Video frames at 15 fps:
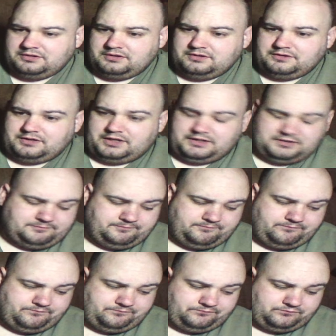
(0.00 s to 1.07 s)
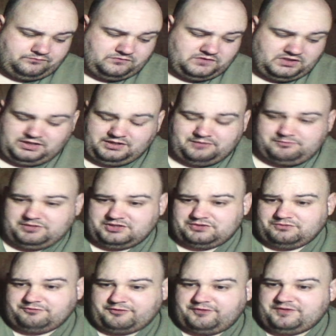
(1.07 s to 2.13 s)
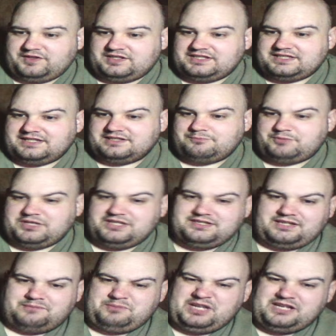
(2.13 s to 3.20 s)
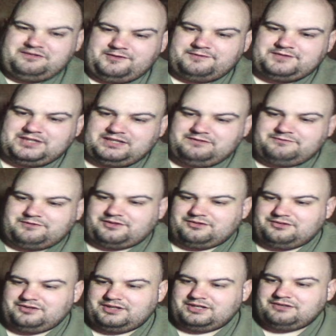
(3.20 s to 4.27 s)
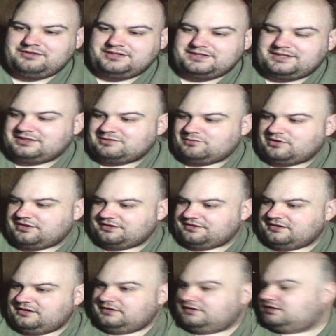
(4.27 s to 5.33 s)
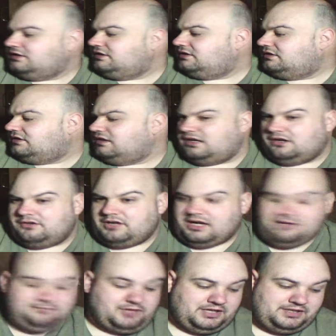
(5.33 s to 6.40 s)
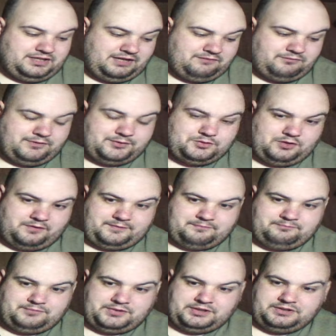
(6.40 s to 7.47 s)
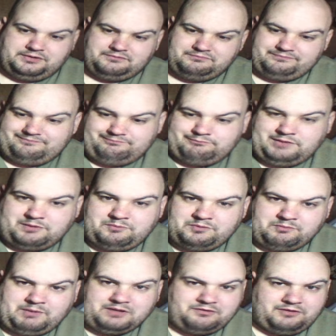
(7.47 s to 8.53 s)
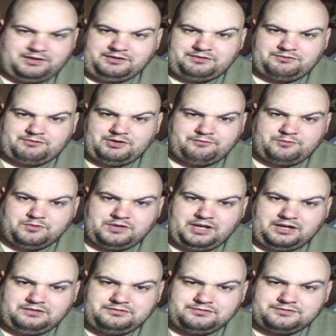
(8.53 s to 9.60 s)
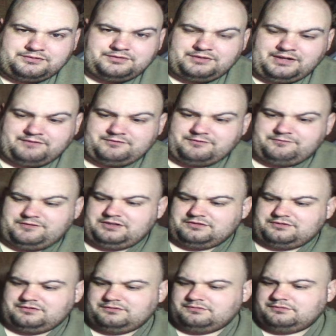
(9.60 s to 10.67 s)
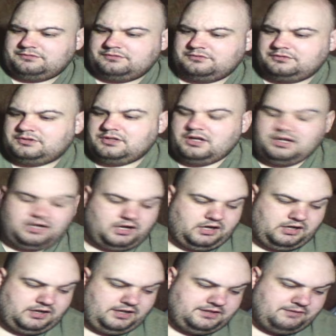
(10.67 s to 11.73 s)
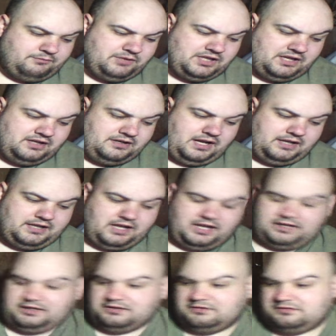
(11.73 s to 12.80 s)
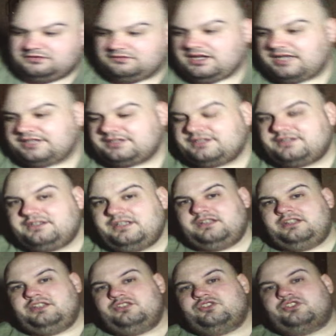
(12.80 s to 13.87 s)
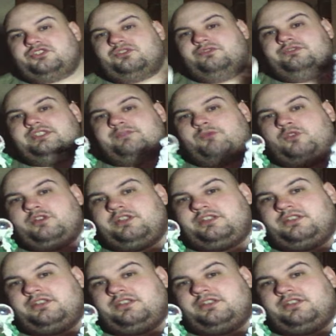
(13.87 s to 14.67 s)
And I'm into them for 50 cents a piece. I paid 15 for 30 listings worth. You know, I'm not gonna get rich off them, but maybe we'll make like $3 or $4 after fees. And then we got an iGuy, and he just sold this morning.